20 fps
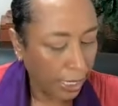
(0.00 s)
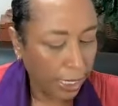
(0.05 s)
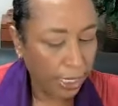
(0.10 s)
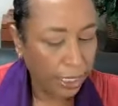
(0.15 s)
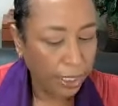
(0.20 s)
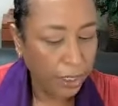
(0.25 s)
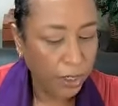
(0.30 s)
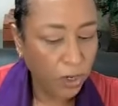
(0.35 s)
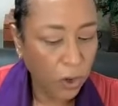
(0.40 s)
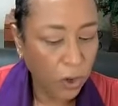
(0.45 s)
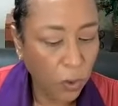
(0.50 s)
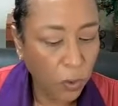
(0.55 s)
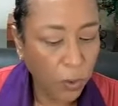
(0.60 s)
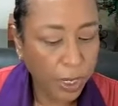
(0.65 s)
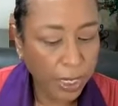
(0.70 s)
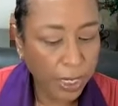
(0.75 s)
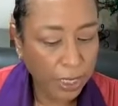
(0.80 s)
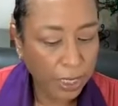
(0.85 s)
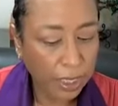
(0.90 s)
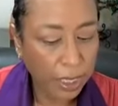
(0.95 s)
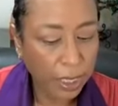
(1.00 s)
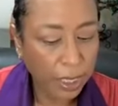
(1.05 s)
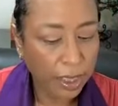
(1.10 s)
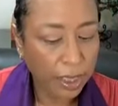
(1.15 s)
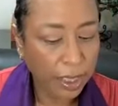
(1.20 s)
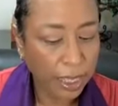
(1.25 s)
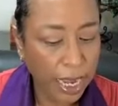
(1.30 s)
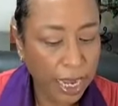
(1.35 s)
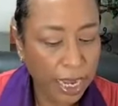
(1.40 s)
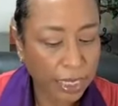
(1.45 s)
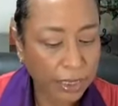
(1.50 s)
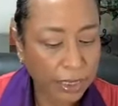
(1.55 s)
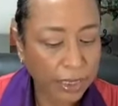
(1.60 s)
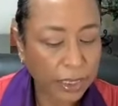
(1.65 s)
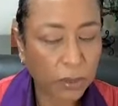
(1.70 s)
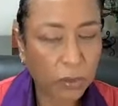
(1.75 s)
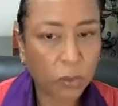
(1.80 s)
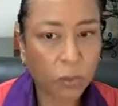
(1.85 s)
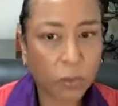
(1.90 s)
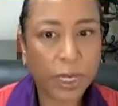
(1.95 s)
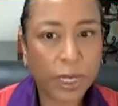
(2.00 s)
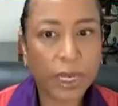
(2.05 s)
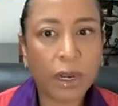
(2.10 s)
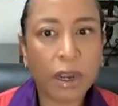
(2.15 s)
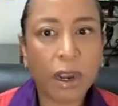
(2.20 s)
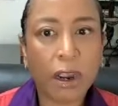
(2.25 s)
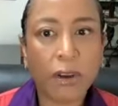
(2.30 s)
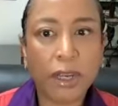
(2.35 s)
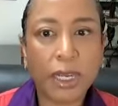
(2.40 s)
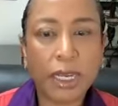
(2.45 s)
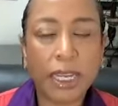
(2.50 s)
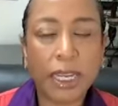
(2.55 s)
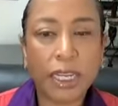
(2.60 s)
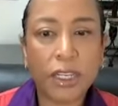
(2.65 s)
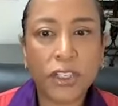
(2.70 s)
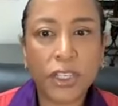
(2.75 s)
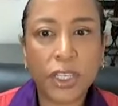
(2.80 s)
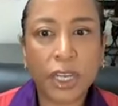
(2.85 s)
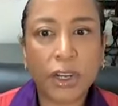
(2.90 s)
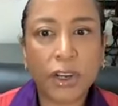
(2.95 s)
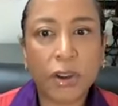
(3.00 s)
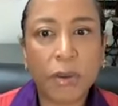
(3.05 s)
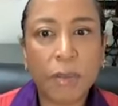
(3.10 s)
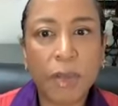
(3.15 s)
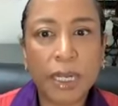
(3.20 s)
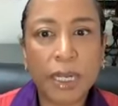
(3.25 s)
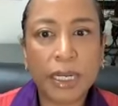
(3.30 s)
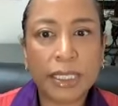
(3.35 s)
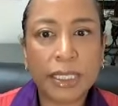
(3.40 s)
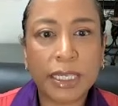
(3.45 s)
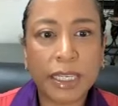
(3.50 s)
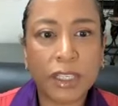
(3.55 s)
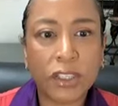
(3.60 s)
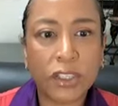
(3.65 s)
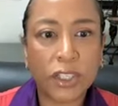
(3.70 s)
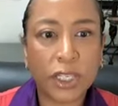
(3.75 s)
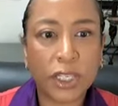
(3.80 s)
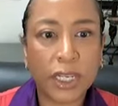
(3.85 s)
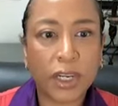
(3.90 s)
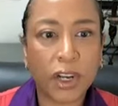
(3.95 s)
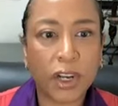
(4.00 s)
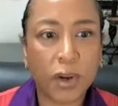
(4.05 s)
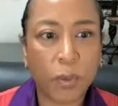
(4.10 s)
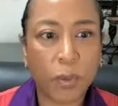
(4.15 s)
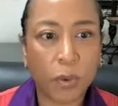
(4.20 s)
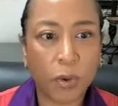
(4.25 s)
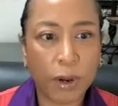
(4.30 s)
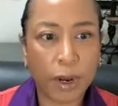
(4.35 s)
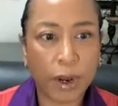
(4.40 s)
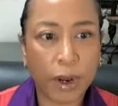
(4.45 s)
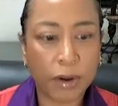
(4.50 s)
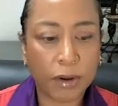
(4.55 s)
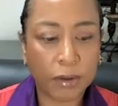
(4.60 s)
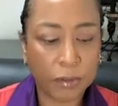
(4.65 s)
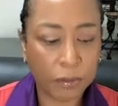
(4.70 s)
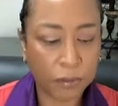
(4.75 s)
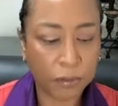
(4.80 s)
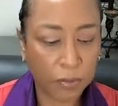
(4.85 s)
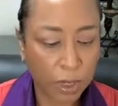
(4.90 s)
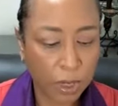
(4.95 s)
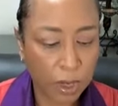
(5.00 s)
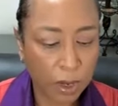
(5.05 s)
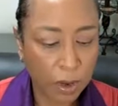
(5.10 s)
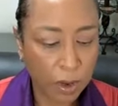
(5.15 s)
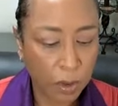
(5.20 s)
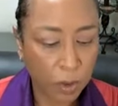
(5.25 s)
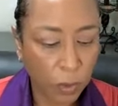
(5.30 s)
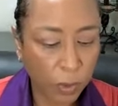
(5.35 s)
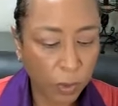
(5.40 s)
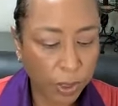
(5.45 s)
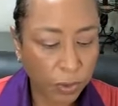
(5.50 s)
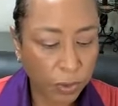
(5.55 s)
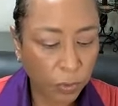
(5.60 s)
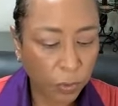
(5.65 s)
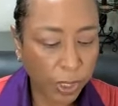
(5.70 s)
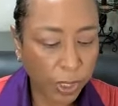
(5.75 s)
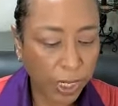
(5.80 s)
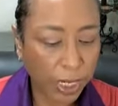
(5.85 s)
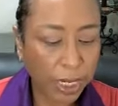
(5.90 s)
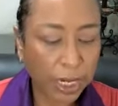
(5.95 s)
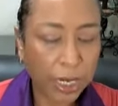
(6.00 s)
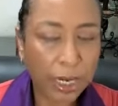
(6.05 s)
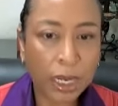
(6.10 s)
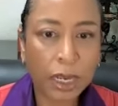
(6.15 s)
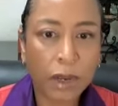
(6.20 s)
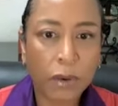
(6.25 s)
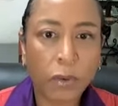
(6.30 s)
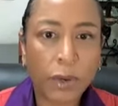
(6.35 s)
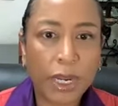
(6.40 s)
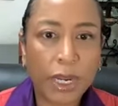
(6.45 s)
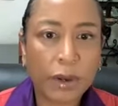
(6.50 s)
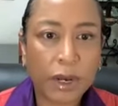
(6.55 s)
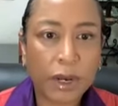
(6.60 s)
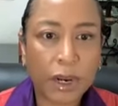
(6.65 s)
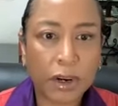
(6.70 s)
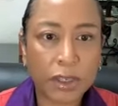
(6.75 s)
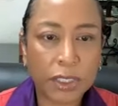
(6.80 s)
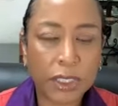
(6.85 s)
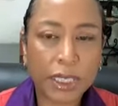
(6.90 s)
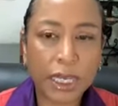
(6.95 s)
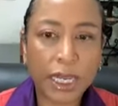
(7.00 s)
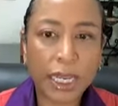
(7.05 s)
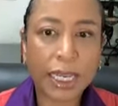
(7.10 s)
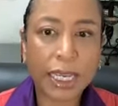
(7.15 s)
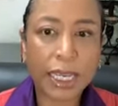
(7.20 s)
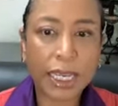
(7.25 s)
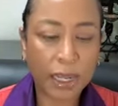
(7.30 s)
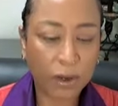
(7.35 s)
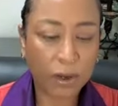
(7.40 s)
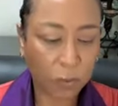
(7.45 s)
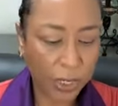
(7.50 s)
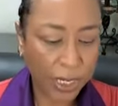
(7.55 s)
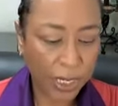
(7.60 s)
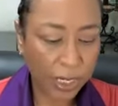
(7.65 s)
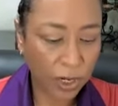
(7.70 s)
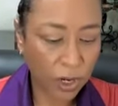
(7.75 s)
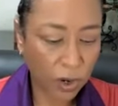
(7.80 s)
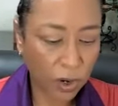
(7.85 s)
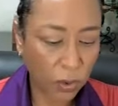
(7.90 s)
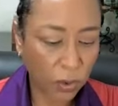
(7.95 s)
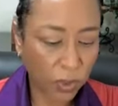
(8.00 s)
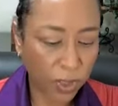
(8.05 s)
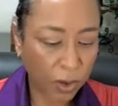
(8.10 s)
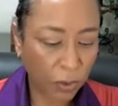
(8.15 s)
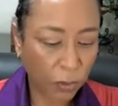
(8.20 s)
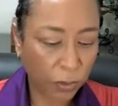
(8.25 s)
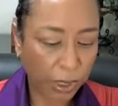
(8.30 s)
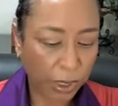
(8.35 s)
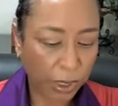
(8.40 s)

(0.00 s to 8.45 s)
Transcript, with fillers: in knowing that we are engaging in our meditation in our prayer when we we are seeking and we know that